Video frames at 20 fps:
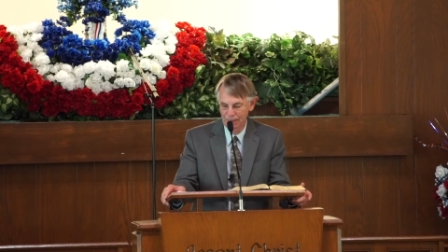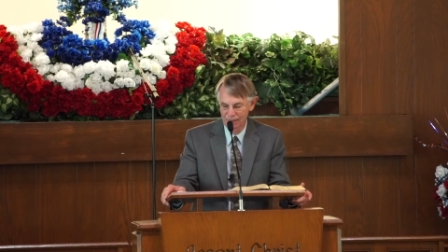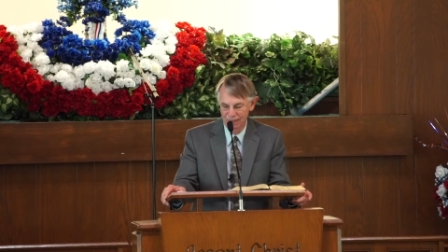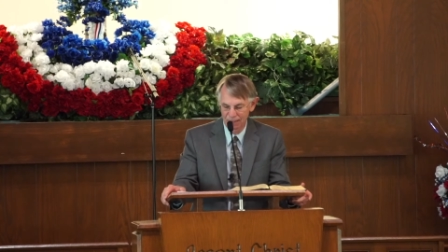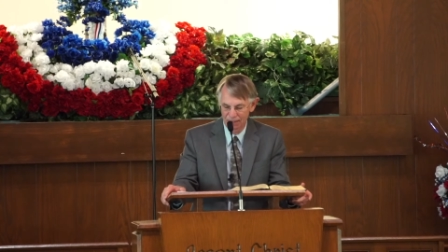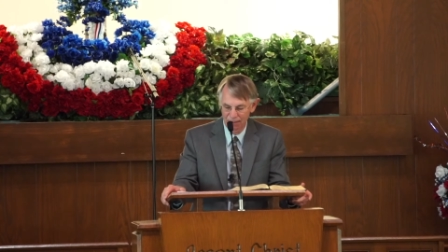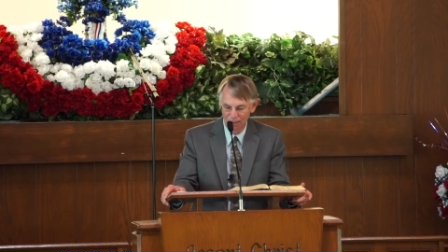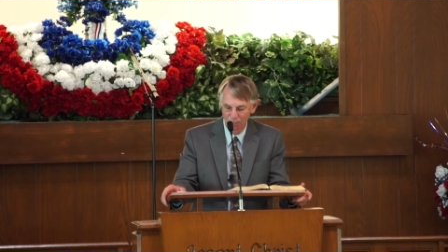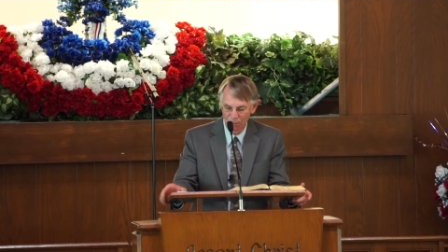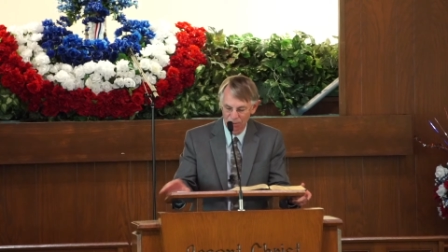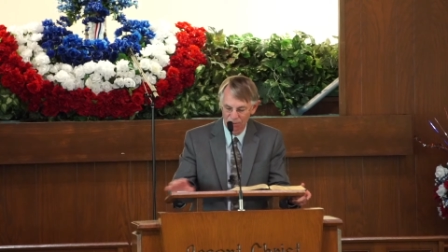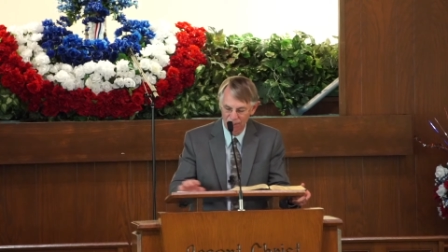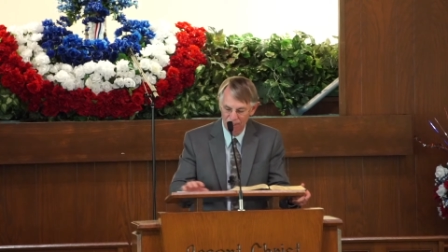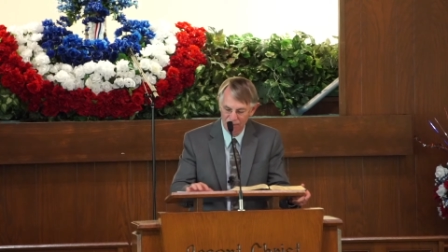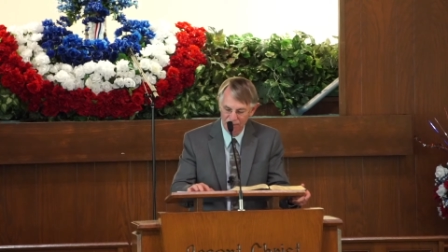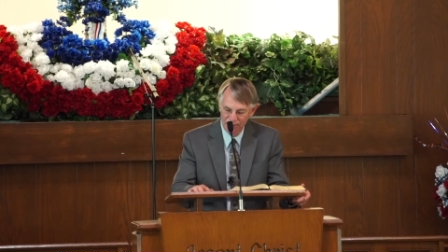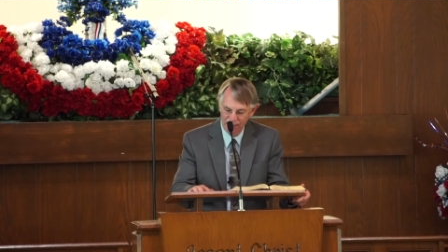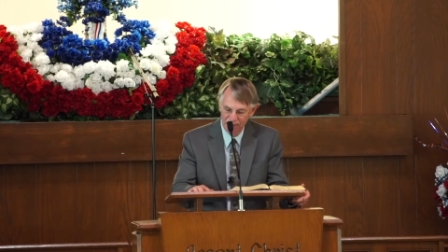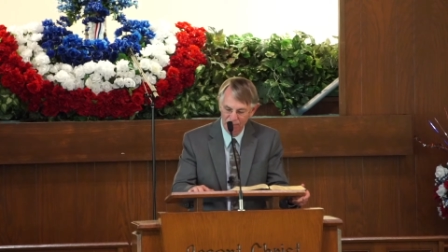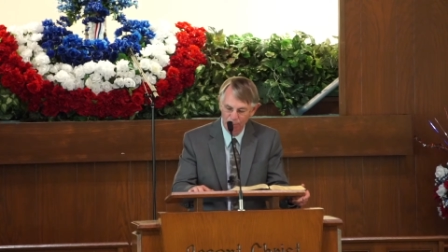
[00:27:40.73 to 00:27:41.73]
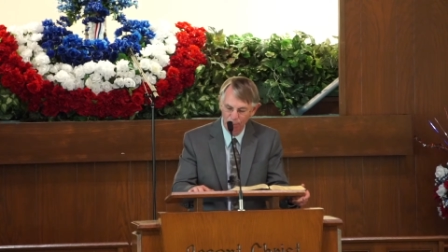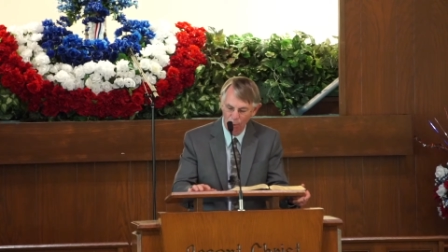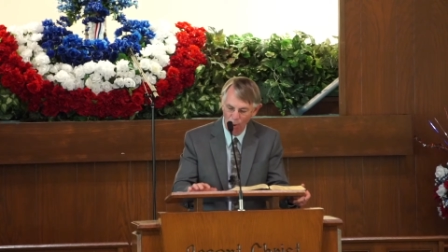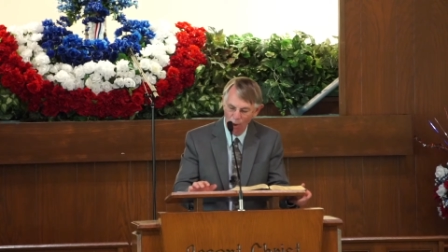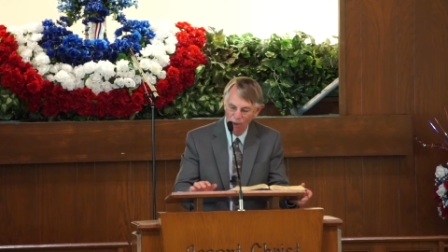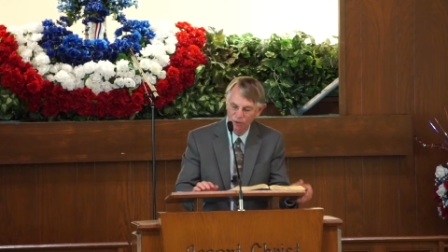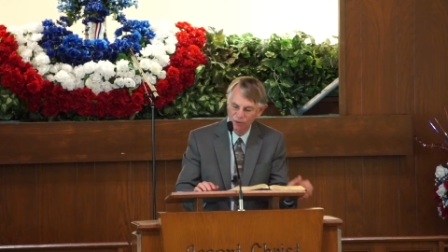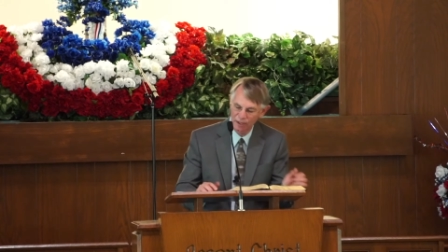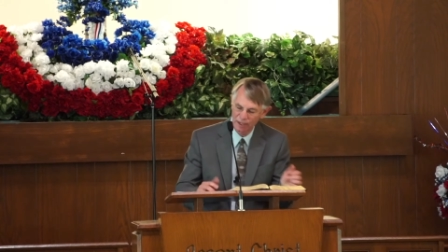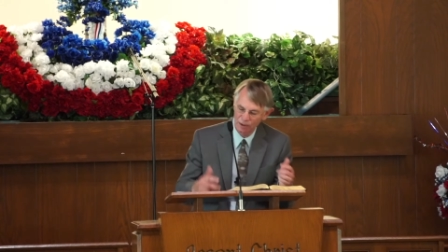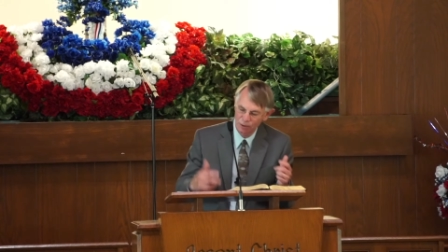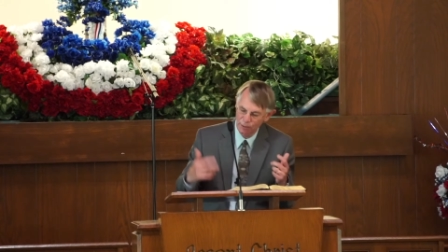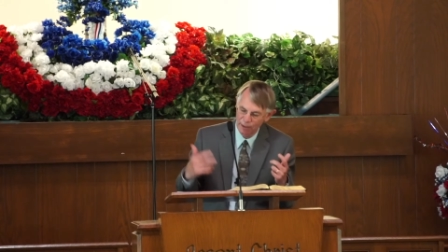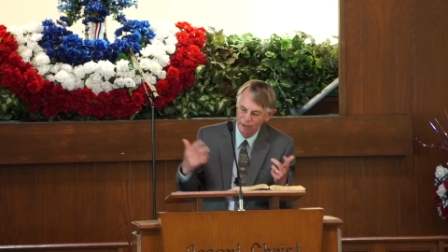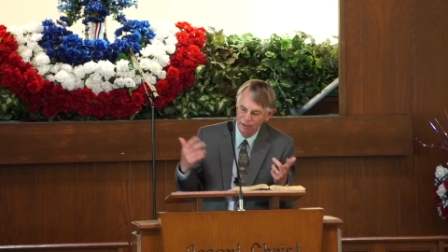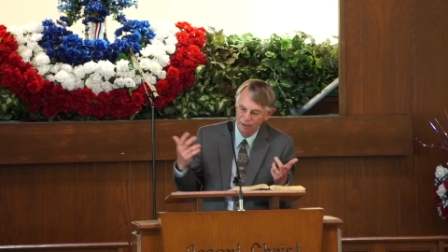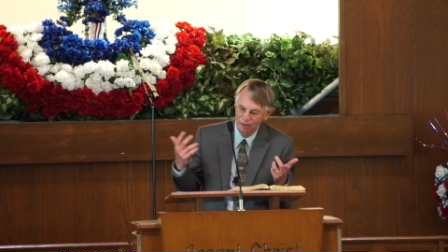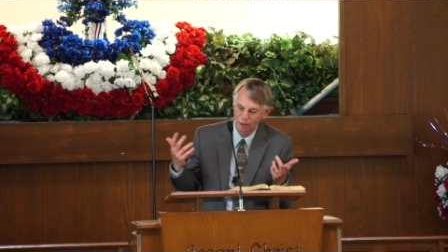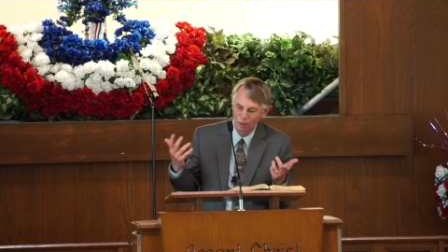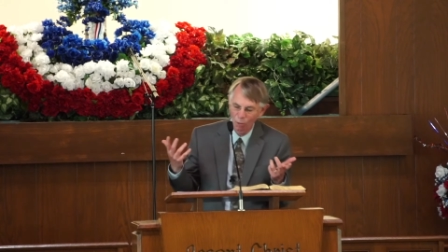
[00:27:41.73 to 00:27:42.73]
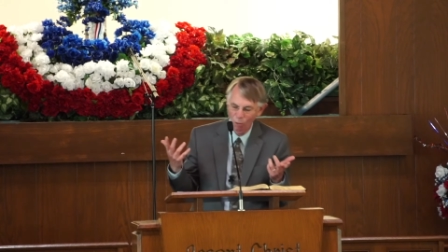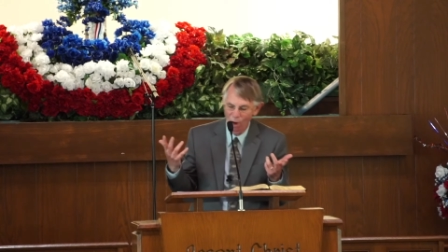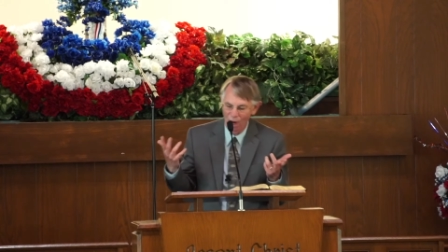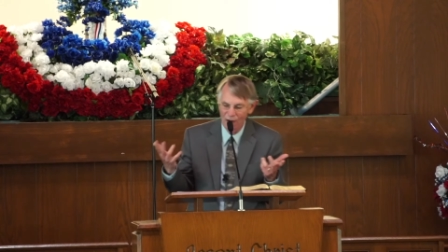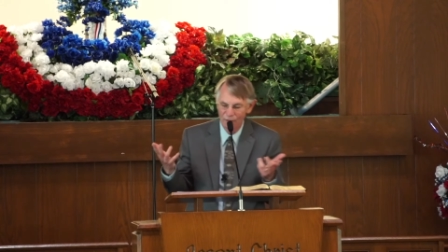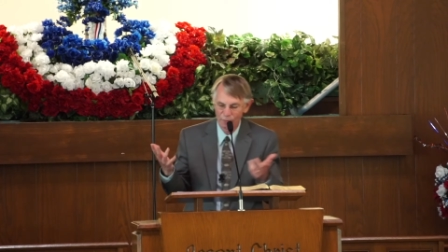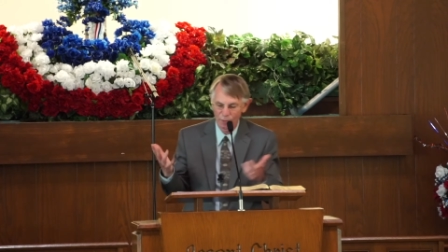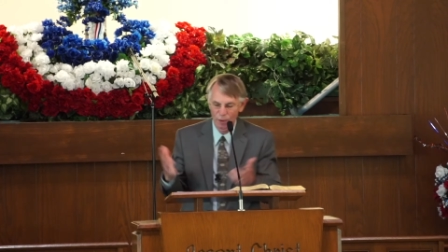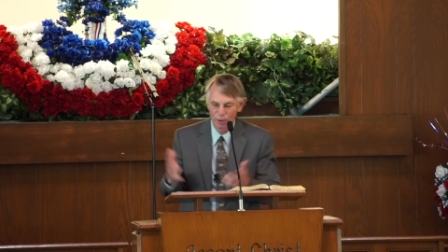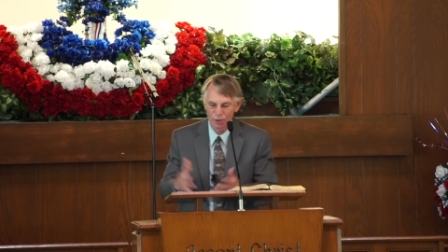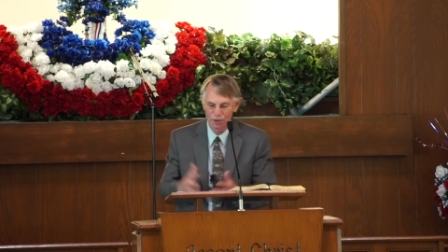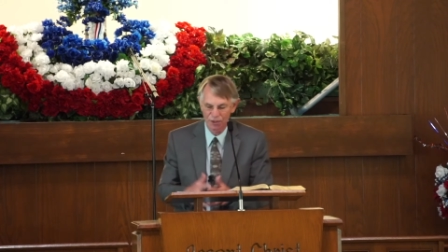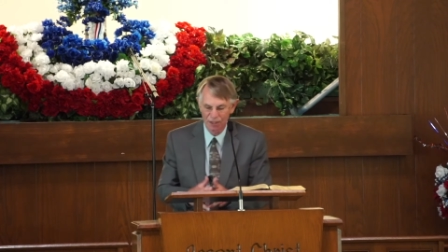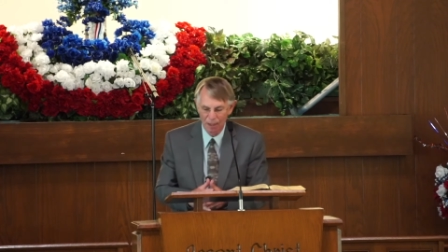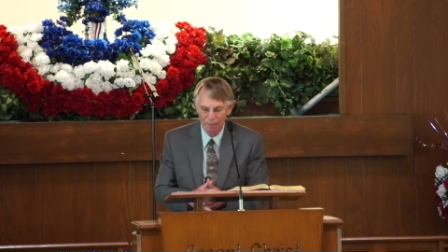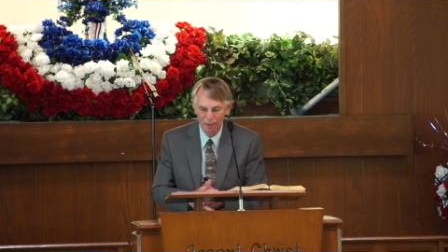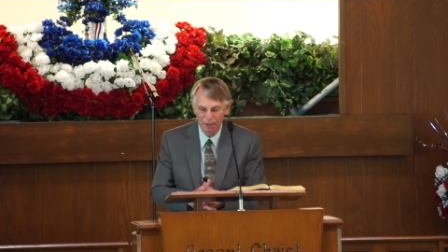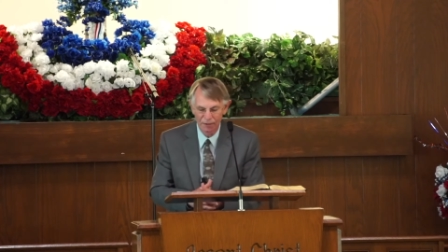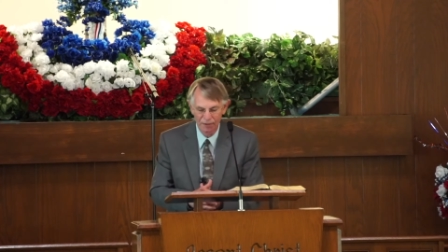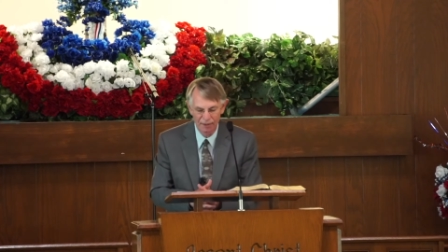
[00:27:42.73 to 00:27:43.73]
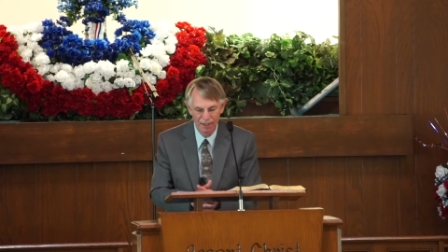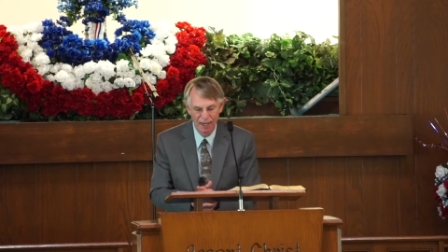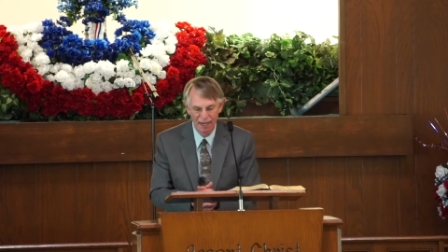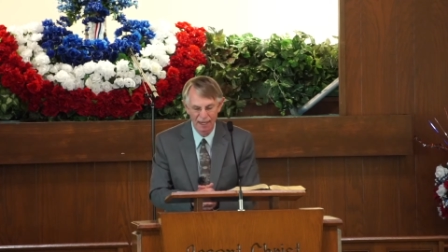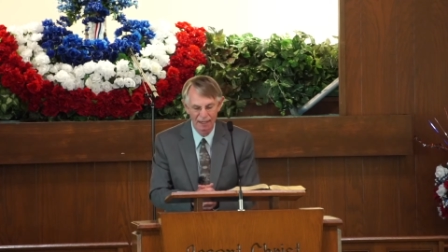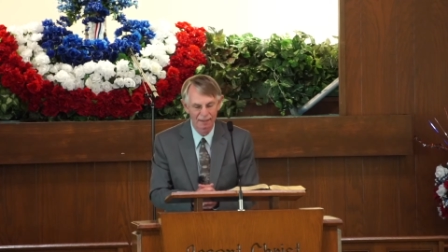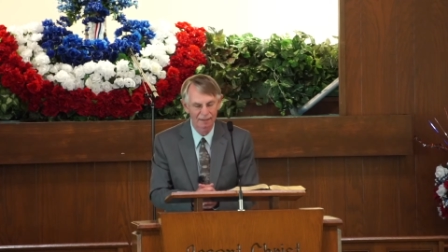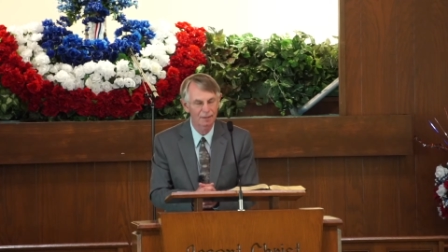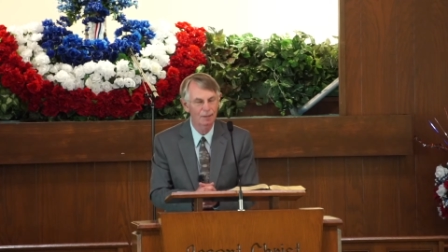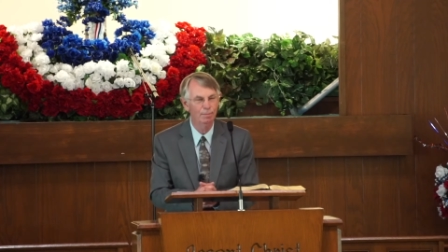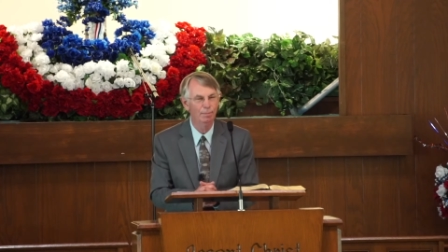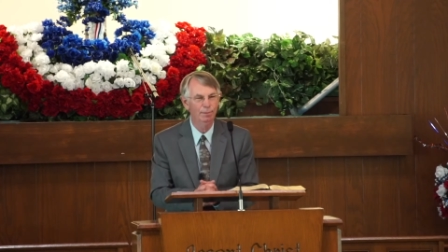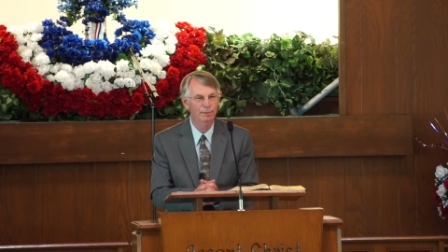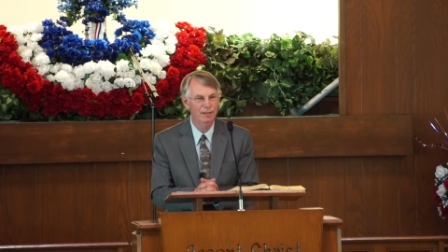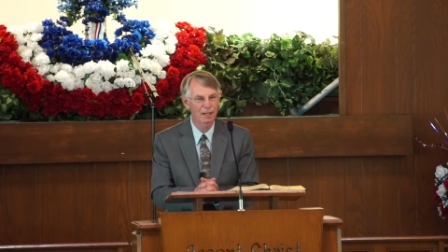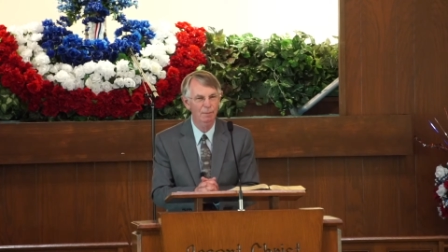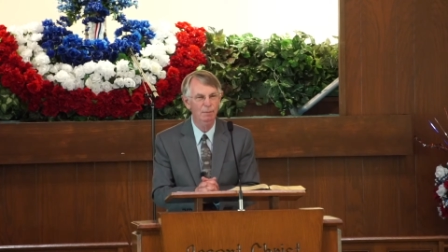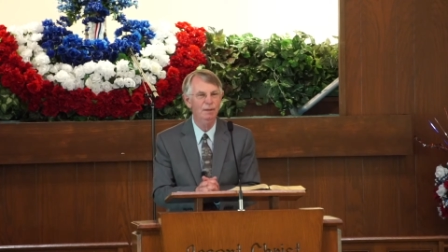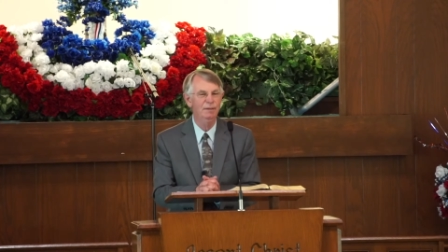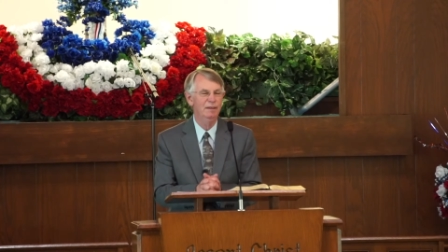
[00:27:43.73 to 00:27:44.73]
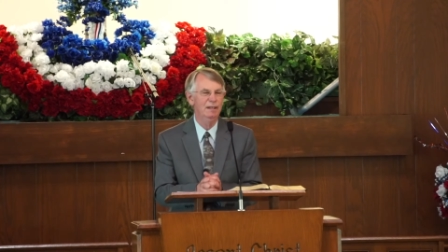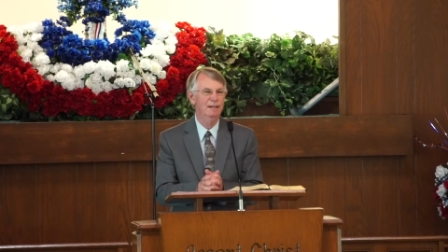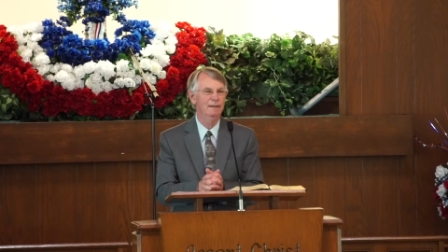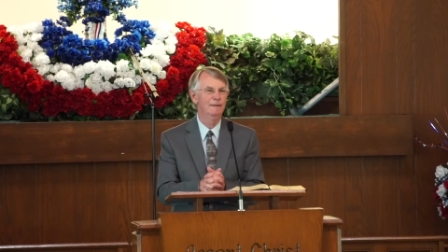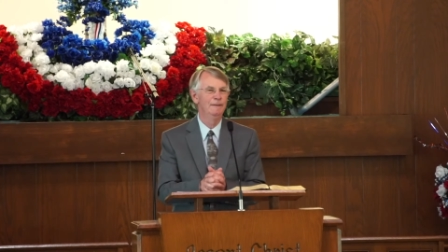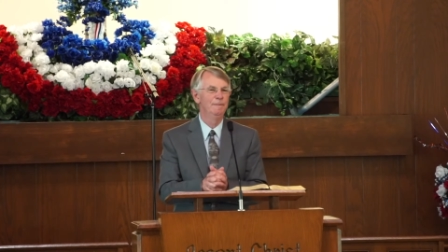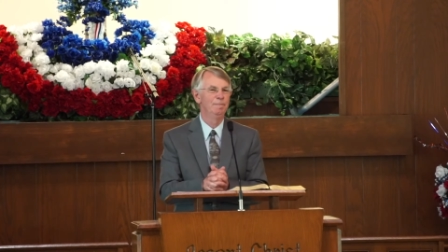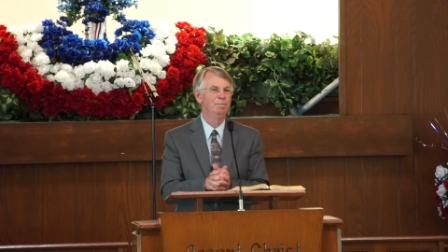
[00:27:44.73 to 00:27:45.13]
Someone says, didn't Paul say, drink a little wine for your stomach's sake to Timothy?